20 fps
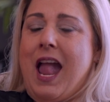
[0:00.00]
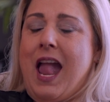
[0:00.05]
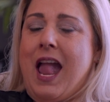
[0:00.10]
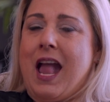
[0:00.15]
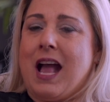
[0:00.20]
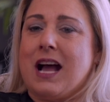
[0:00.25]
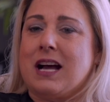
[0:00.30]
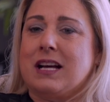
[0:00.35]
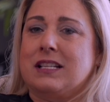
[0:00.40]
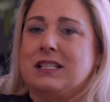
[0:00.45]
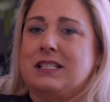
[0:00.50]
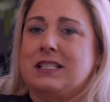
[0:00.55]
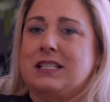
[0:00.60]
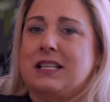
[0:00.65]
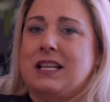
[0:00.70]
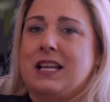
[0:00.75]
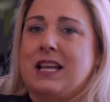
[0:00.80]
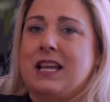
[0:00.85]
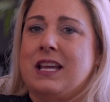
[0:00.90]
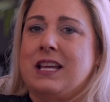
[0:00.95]
And
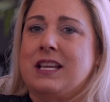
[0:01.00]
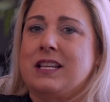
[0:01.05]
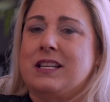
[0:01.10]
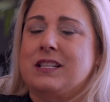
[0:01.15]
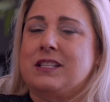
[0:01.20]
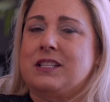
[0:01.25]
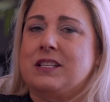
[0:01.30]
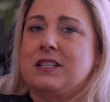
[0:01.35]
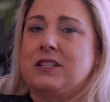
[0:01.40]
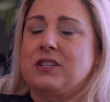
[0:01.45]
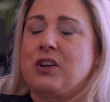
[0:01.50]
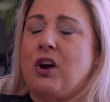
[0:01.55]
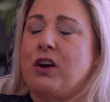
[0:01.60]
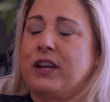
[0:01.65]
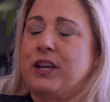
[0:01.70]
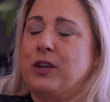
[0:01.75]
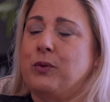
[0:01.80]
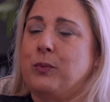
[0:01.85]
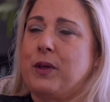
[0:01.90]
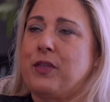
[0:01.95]
in
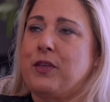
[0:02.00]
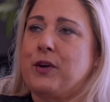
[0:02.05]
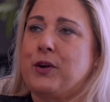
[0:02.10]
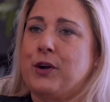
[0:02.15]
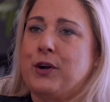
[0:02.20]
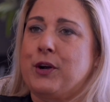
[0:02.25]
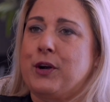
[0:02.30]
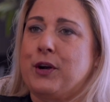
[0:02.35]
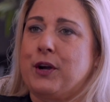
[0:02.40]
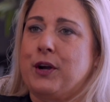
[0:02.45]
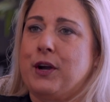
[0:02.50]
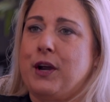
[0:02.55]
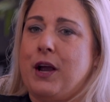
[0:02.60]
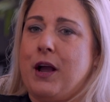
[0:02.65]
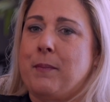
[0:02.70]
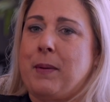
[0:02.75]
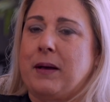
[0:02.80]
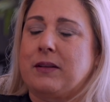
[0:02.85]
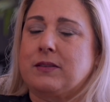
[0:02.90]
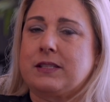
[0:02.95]
talking with her
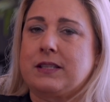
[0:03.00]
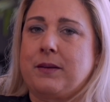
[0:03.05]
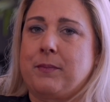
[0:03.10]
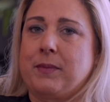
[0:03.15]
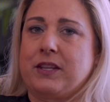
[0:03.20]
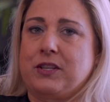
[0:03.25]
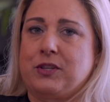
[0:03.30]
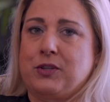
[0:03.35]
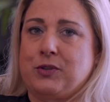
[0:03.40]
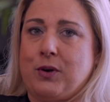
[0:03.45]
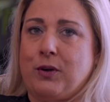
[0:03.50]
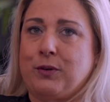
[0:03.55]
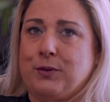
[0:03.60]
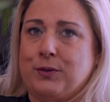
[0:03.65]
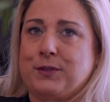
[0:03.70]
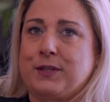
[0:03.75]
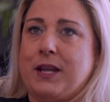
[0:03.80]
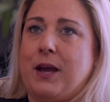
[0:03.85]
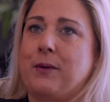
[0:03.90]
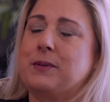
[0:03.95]
about some of the
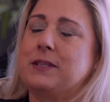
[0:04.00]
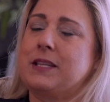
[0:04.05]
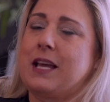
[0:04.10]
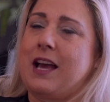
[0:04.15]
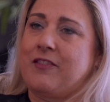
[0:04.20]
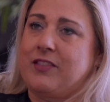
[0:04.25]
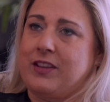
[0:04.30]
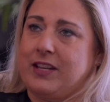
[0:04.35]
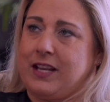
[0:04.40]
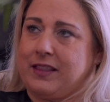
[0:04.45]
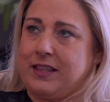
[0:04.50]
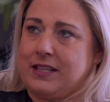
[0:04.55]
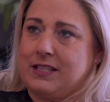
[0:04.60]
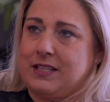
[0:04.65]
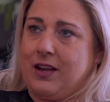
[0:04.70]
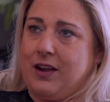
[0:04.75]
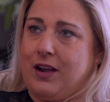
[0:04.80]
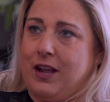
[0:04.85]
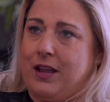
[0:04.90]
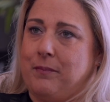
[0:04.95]
struggles I was having at the
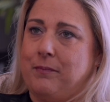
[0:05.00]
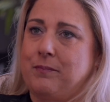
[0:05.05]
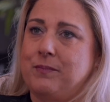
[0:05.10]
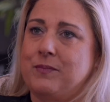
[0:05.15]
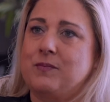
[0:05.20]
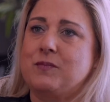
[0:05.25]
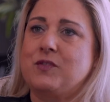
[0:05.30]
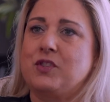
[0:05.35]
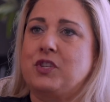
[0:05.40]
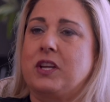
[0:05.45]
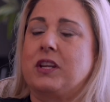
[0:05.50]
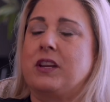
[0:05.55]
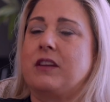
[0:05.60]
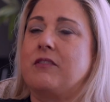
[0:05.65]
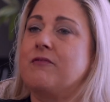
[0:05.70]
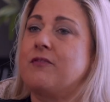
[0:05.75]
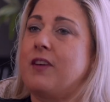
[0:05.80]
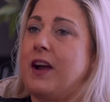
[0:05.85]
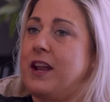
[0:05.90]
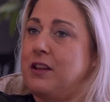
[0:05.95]
time, she had
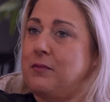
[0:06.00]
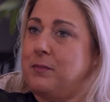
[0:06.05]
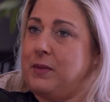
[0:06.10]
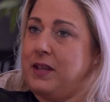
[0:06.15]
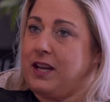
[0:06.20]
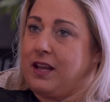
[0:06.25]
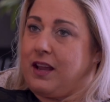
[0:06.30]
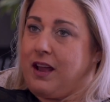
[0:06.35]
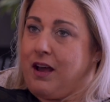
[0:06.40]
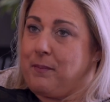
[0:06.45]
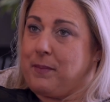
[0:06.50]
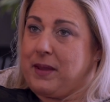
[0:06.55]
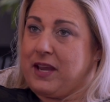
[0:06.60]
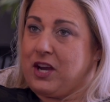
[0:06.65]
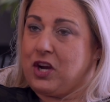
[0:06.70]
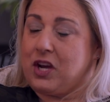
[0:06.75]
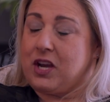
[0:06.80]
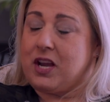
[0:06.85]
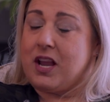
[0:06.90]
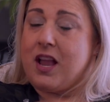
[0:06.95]
invited me to come here.